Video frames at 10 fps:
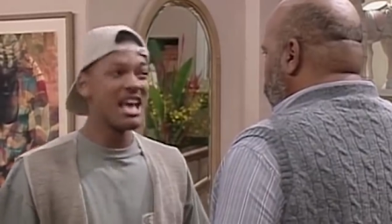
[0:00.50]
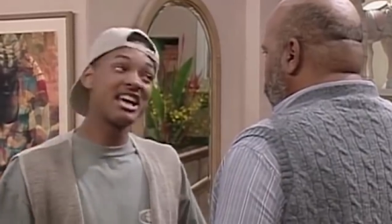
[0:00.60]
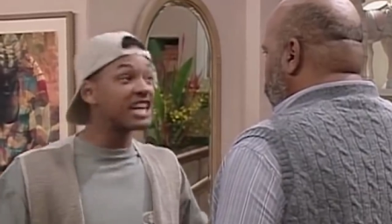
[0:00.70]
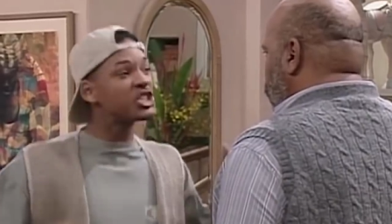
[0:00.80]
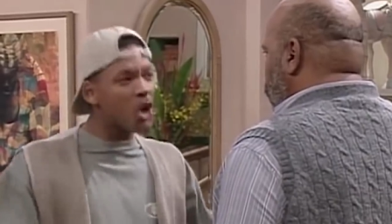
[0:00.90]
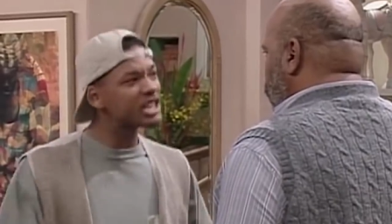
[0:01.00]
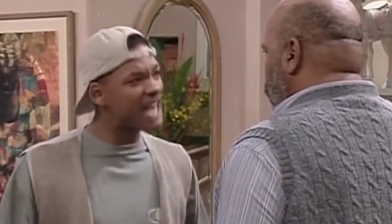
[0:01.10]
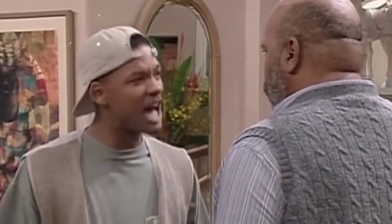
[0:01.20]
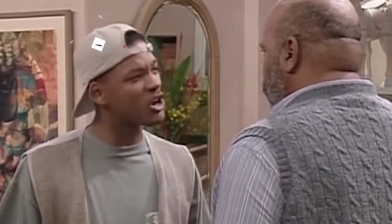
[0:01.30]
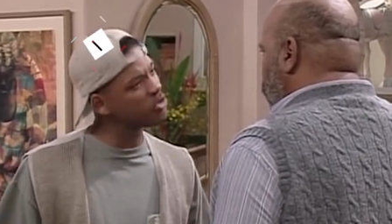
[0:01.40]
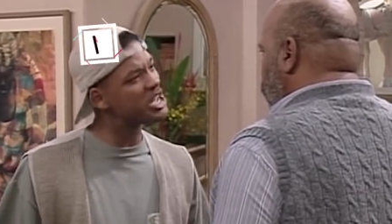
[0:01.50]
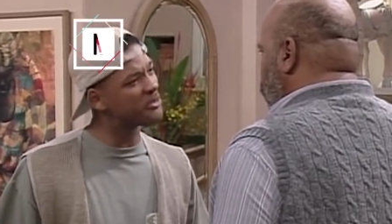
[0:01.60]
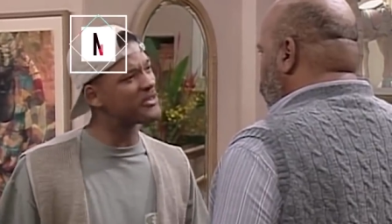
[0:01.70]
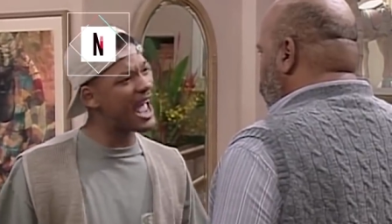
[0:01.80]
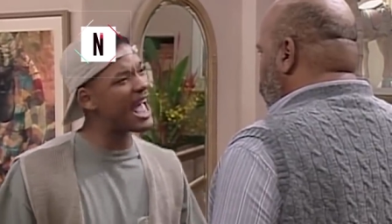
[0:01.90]
For an entire
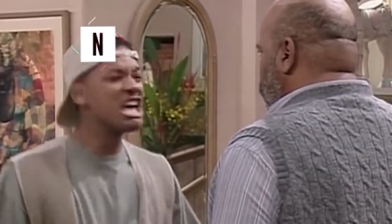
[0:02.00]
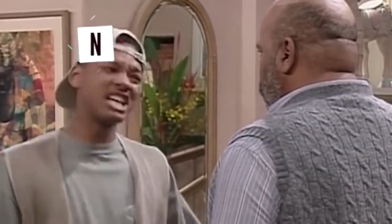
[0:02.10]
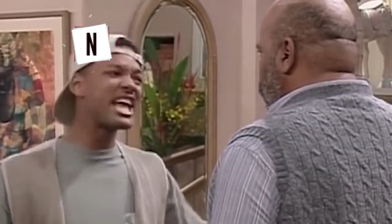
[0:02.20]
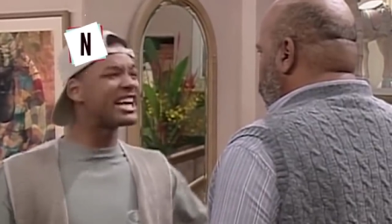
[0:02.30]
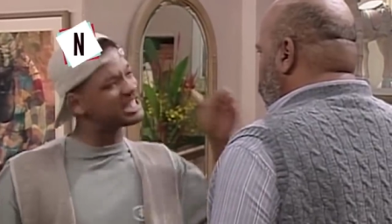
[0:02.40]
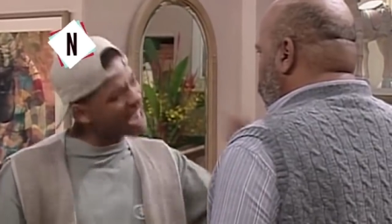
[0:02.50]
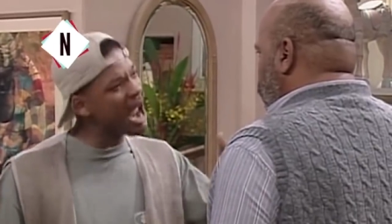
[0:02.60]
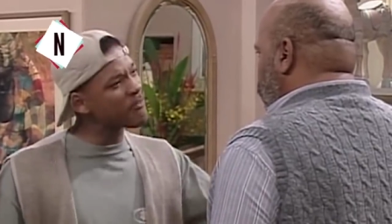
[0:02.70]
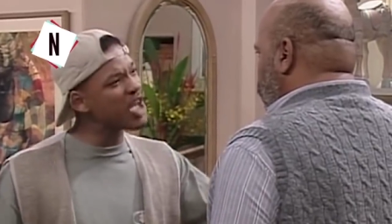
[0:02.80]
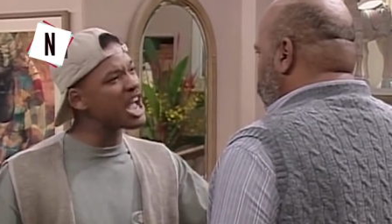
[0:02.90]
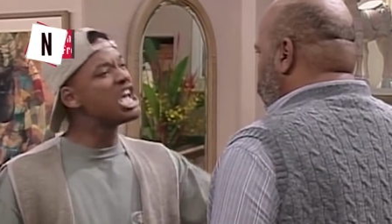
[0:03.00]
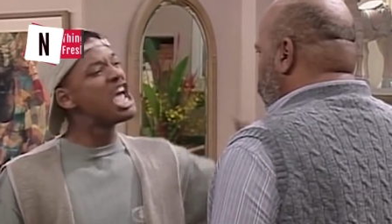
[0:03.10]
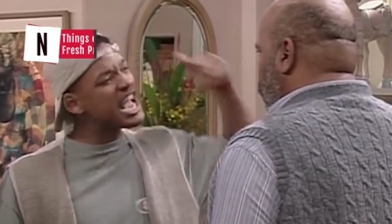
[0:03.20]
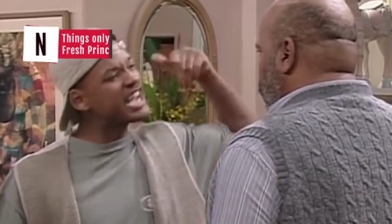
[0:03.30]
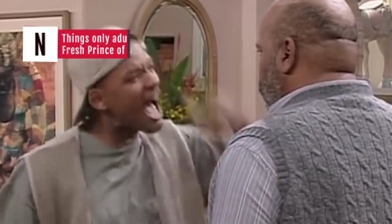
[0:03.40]
generation of 90s kids, The
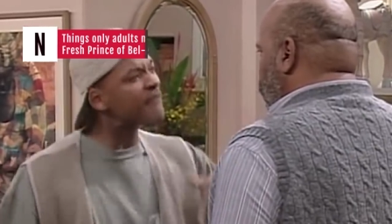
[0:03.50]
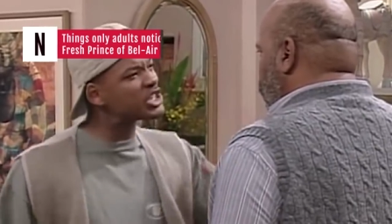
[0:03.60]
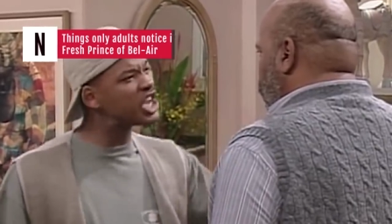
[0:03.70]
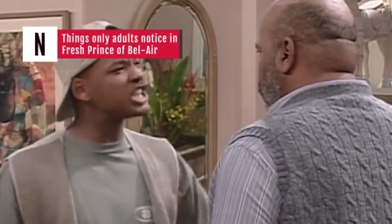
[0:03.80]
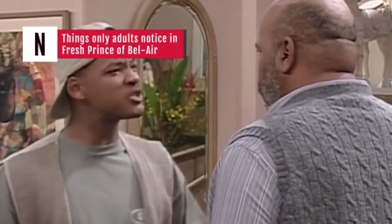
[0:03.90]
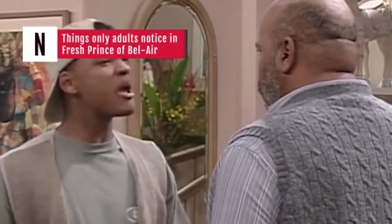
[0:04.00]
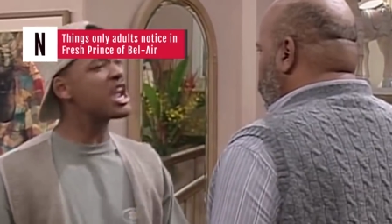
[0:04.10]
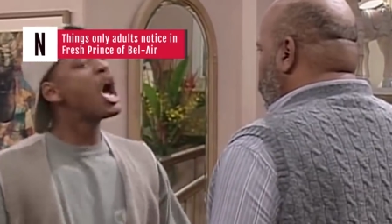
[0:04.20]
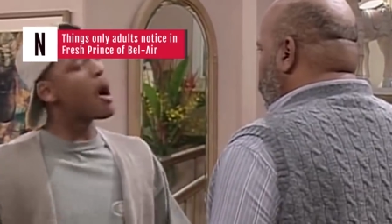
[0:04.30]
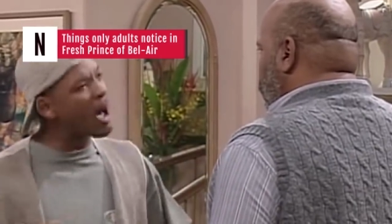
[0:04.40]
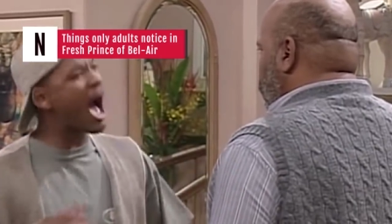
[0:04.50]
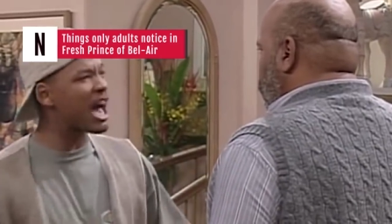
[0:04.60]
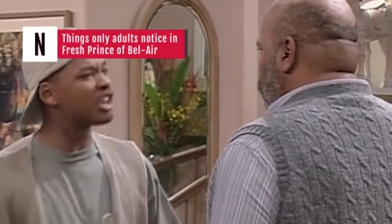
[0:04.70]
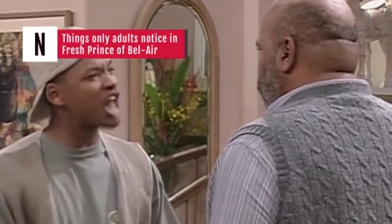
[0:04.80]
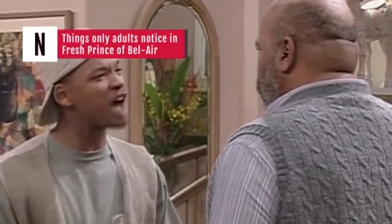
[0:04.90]
Fresh Prince of Bel-Air
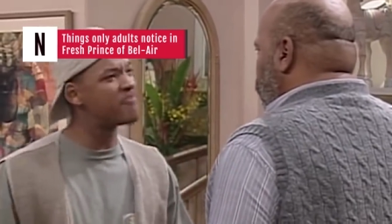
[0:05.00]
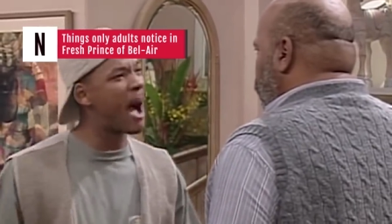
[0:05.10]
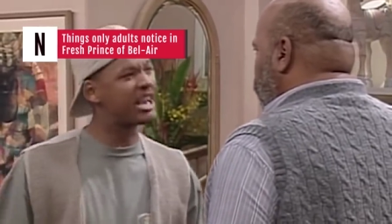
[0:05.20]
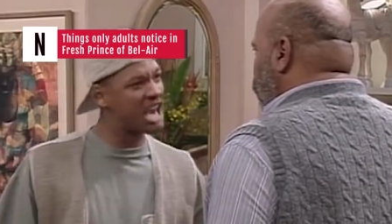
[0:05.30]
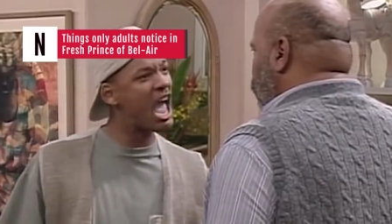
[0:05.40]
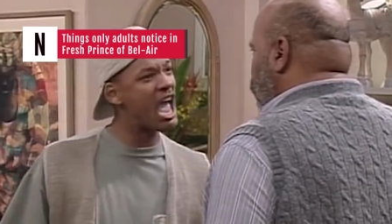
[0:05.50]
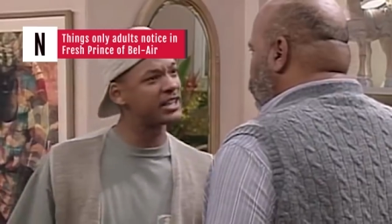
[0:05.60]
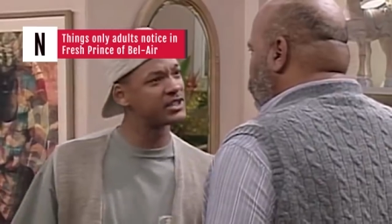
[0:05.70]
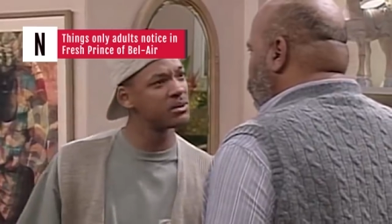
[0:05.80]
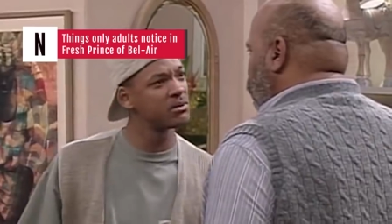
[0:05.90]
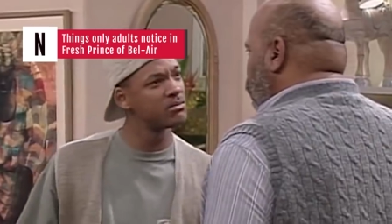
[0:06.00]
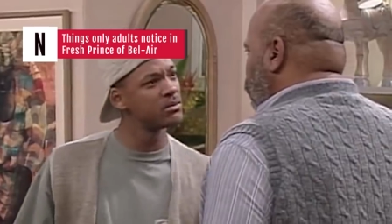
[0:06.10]
hit all the right notes